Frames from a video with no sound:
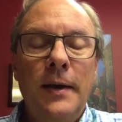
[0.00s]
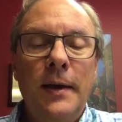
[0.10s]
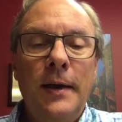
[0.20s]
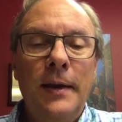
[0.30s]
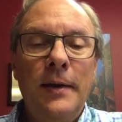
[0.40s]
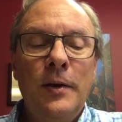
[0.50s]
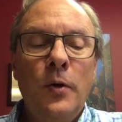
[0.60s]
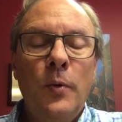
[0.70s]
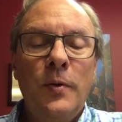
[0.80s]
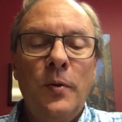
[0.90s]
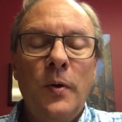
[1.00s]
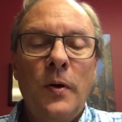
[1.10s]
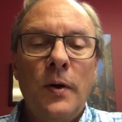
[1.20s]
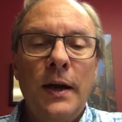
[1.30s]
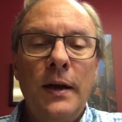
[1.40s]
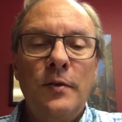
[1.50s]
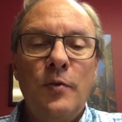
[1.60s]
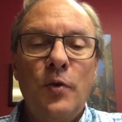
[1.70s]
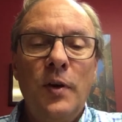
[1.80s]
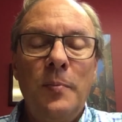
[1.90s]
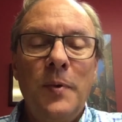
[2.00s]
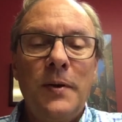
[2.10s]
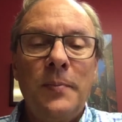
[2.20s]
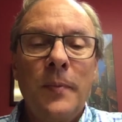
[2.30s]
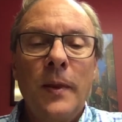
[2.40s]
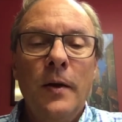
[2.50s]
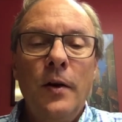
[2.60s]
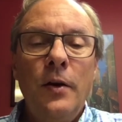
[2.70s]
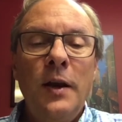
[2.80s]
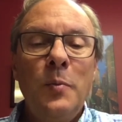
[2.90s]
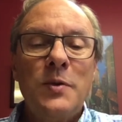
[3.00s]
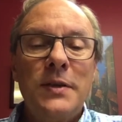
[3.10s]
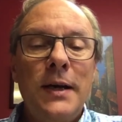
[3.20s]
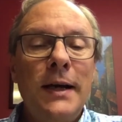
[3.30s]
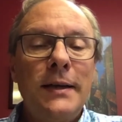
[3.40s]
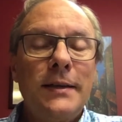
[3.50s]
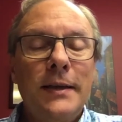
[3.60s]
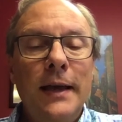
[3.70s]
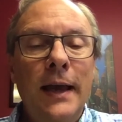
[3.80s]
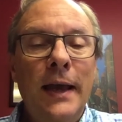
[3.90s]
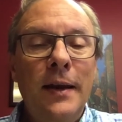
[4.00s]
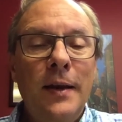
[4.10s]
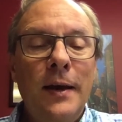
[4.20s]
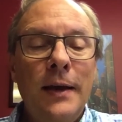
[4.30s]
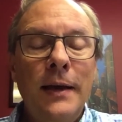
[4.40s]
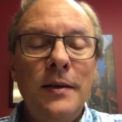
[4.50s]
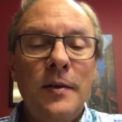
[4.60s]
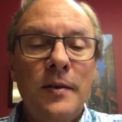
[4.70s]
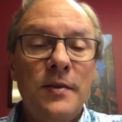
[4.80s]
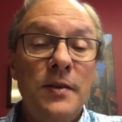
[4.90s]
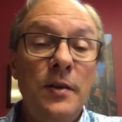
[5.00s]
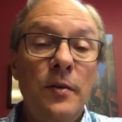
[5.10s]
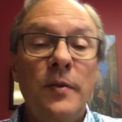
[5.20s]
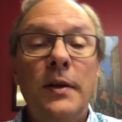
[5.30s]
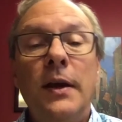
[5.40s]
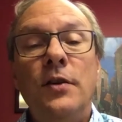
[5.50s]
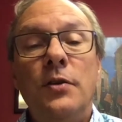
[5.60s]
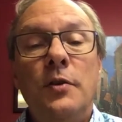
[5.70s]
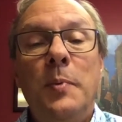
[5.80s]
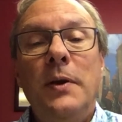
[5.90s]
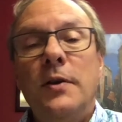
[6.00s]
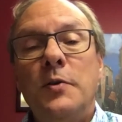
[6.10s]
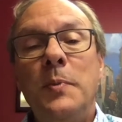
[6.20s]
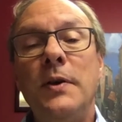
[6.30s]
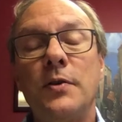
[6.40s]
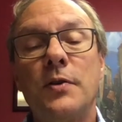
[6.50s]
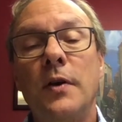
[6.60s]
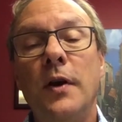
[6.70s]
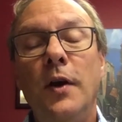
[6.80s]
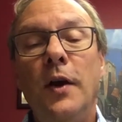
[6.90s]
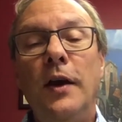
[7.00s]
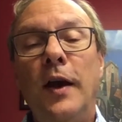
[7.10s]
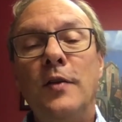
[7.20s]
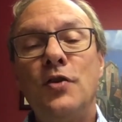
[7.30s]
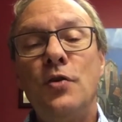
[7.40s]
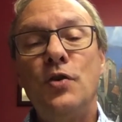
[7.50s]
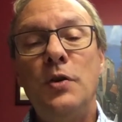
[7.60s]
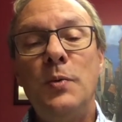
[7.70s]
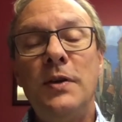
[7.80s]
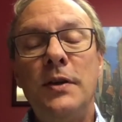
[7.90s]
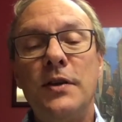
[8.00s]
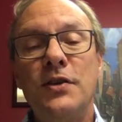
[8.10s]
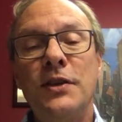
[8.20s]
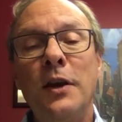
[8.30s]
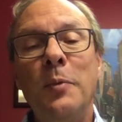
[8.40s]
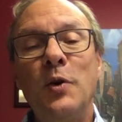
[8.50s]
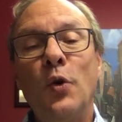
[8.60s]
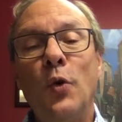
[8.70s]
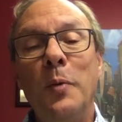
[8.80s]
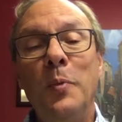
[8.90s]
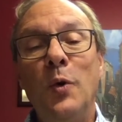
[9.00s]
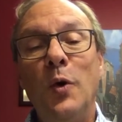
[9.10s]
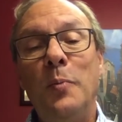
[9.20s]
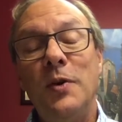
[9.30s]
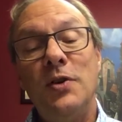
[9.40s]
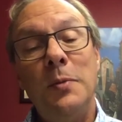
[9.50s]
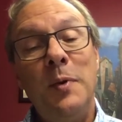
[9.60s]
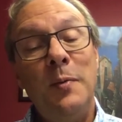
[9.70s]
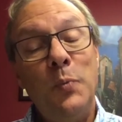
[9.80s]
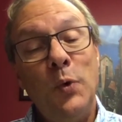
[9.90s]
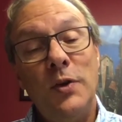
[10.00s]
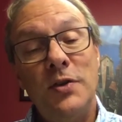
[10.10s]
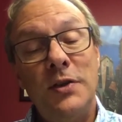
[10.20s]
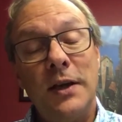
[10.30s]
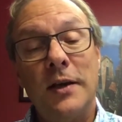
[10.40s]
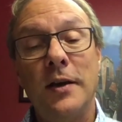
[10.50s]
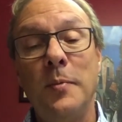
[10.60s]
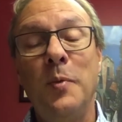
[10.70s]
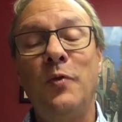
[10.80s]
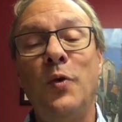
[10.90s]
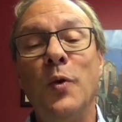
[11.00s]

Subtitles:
and going through all kinds of treatment. Her name was Dot, and I got to see her on the day she was being dismissed. And so she was in this celebratory mood, but she'd been pretty sick before